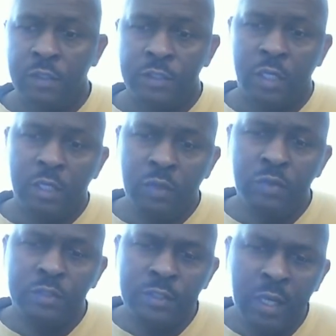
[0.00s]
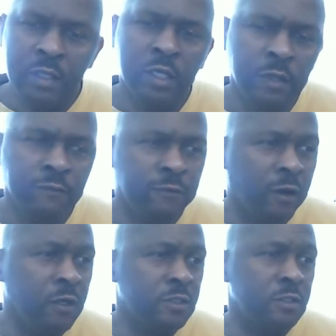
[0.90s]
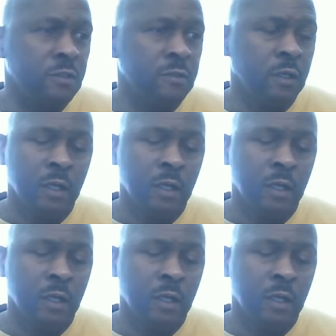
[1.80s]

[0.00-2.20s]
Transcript: So he will send him first,